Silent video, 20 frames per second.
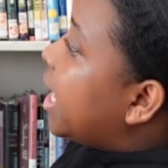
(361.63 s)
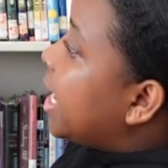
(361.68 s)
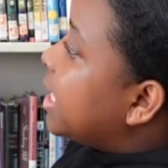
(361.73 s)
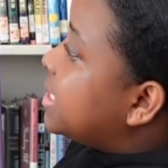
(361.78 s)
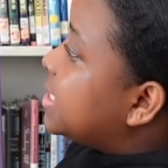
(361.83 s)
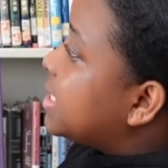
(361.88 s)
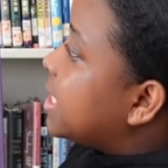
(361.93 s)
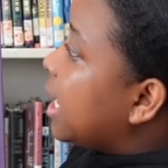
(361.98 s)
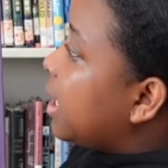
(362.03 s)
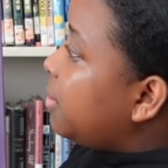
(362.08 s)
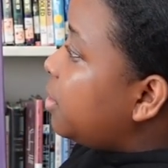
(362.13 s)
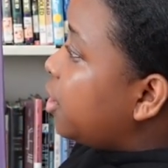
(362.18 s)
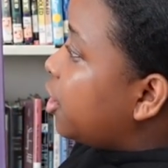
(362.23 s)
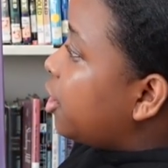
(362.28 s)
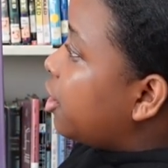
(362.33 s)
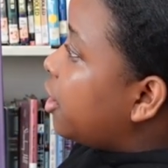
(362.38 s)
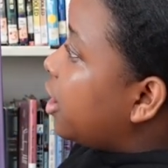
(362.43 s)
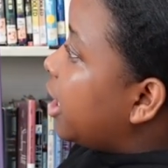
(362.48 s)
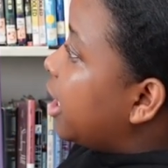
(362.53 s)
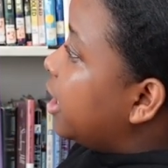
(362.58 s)
that same
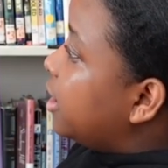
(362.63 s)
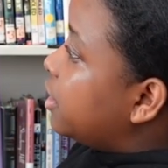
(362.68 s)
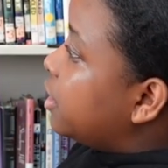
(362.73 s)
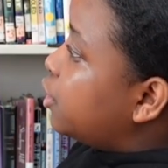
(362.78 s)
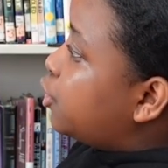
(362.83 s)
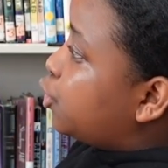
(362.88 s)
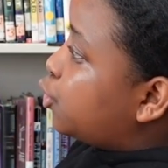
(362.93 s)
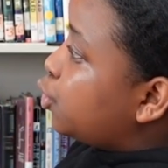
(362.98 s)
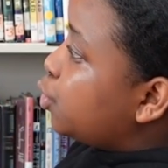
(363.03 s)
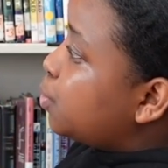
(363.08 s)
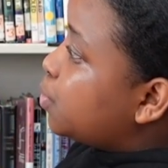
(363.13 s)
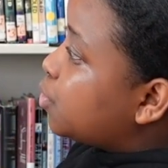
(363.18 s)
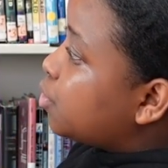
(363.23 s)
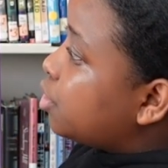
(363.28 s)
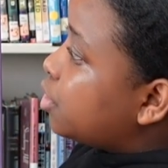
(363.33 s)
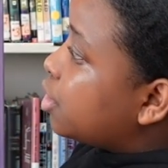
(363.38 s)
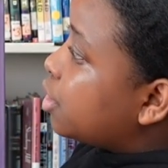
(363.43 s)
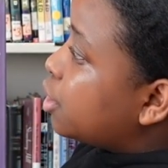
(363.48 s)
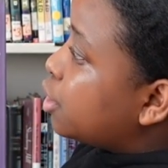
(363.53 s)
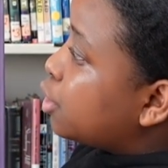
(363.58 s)
year, and the troops
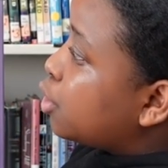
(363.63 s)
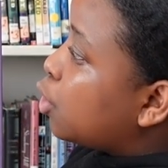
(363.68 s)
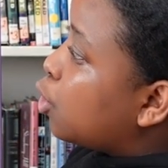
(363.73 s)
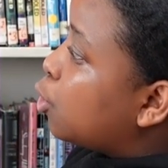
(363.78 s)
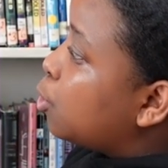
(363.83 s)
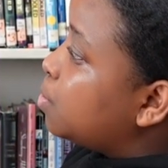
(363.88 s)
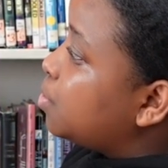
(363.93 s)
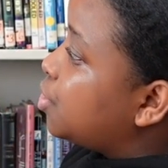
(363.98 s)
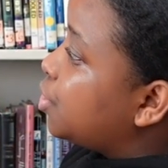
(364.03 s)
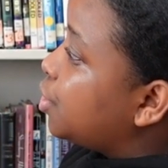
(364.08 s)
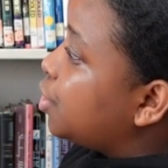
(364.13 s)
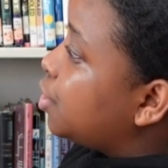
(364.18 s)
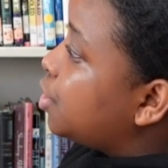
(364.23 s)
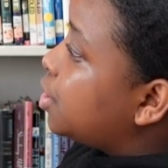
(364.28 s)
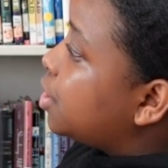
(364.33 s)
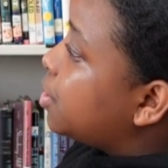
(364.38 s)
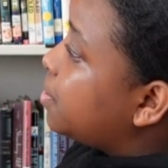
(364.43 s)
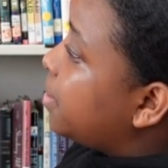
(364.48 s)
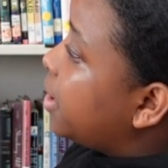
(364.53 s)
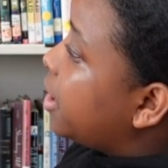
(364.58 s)
returned home to, to